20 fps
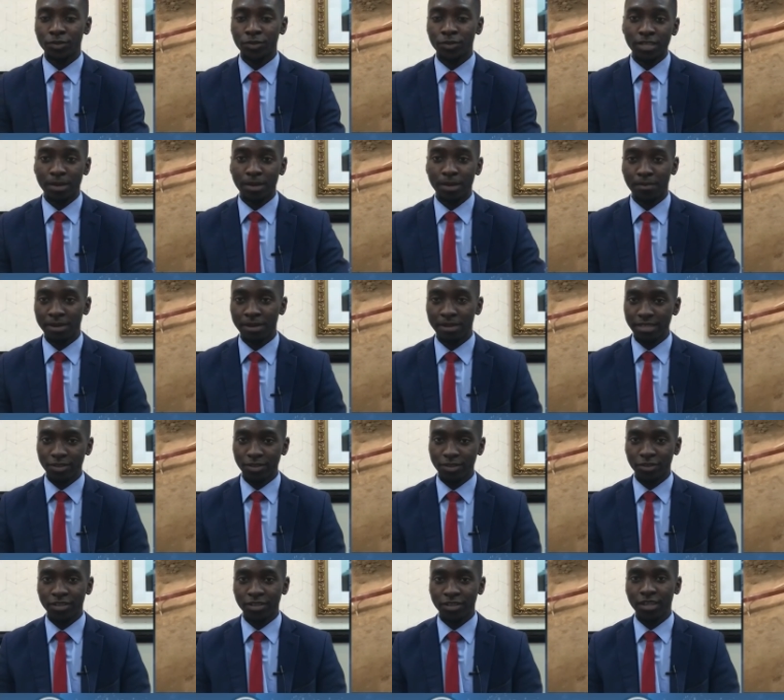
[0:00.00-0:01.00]
grow their
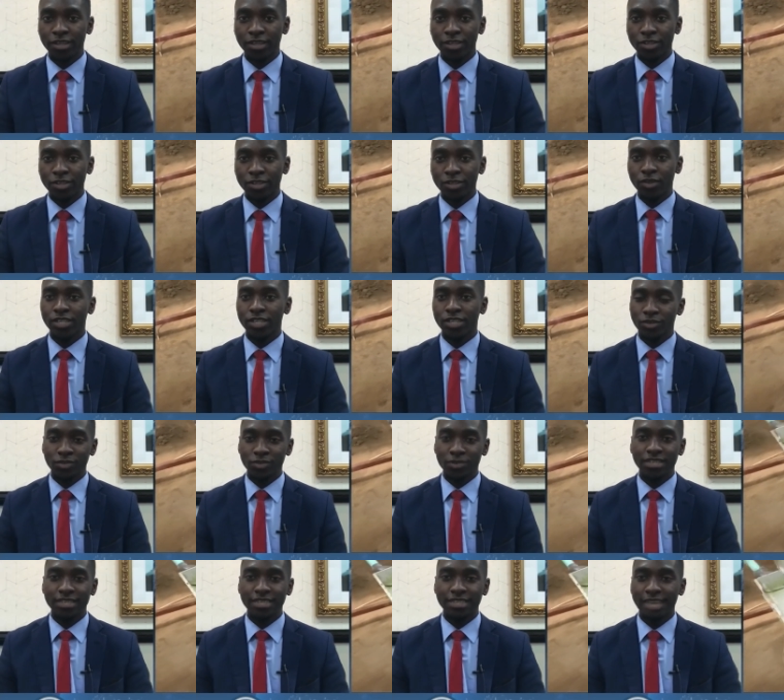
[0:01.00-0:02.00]
plants on. So it
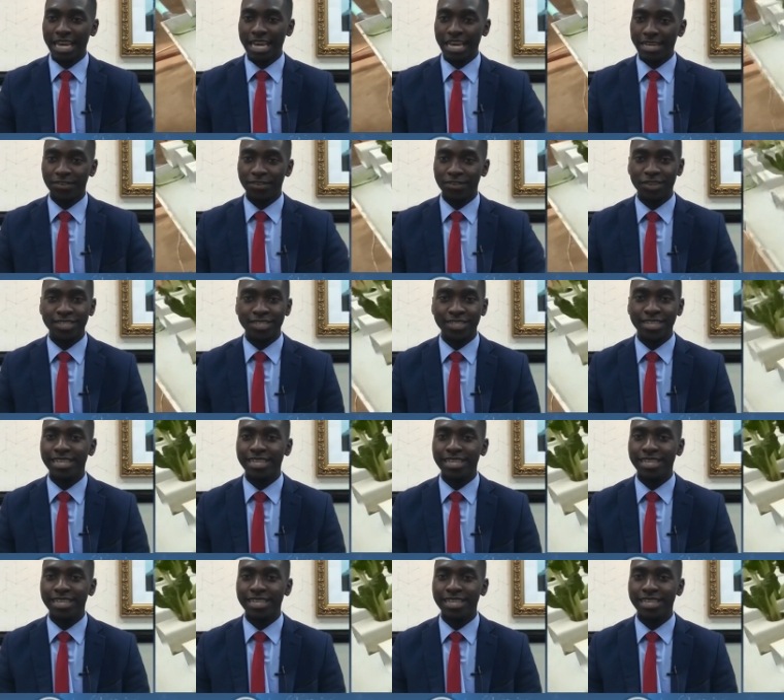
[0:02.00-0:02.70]
uses artificial